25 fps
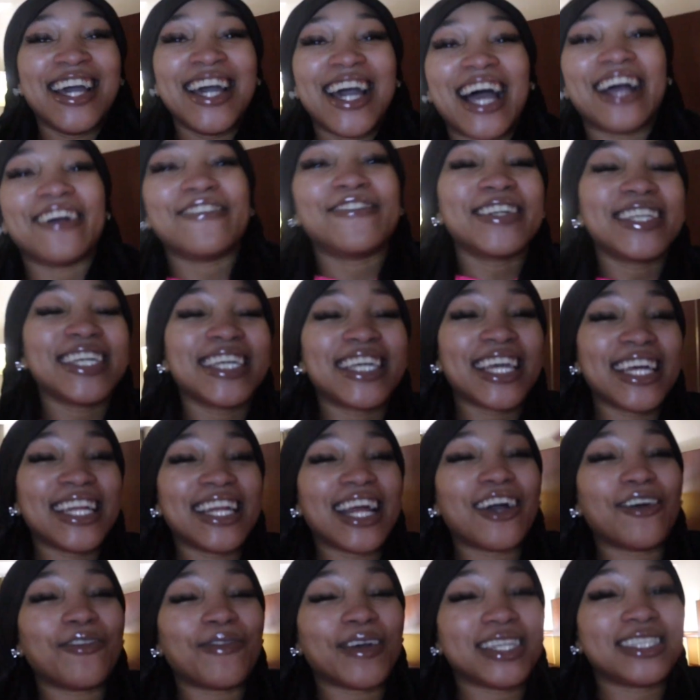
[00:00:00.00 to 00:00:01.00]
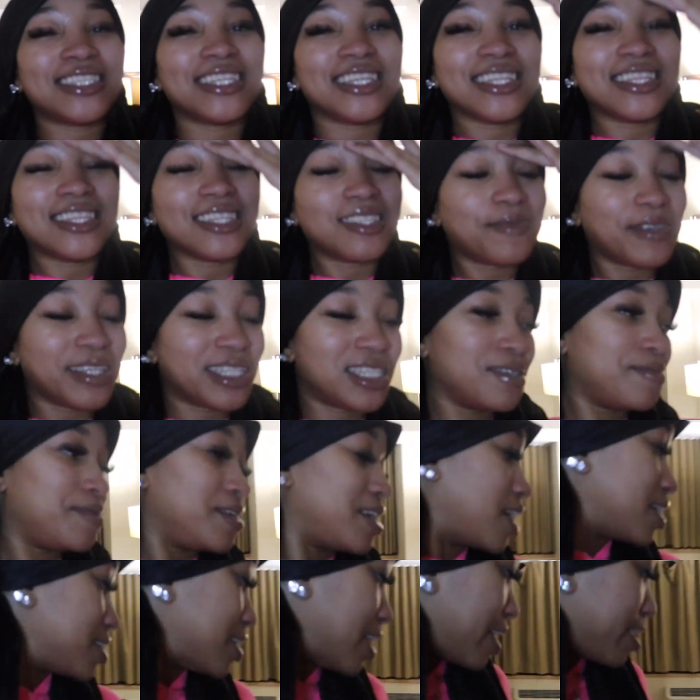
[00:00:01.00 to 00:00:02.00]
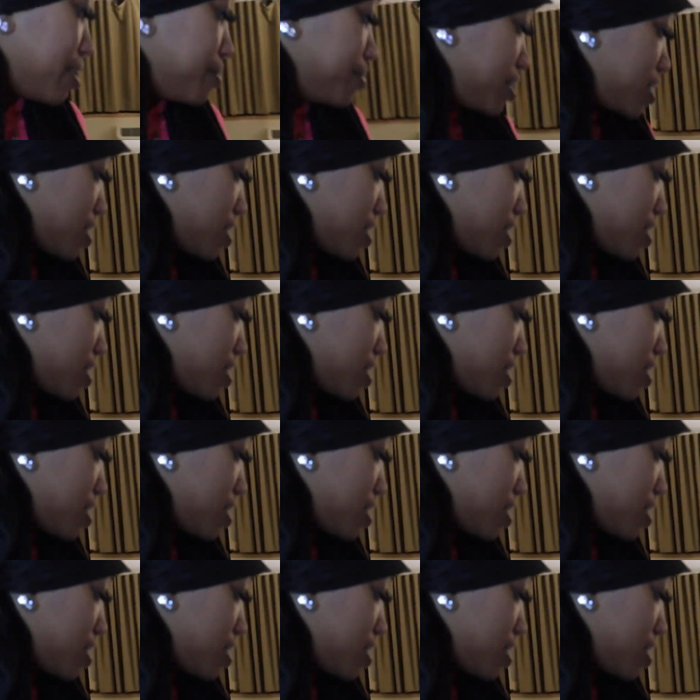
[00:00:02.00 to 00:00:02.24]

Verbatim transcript: I really cannot wait to eat this pizza because I am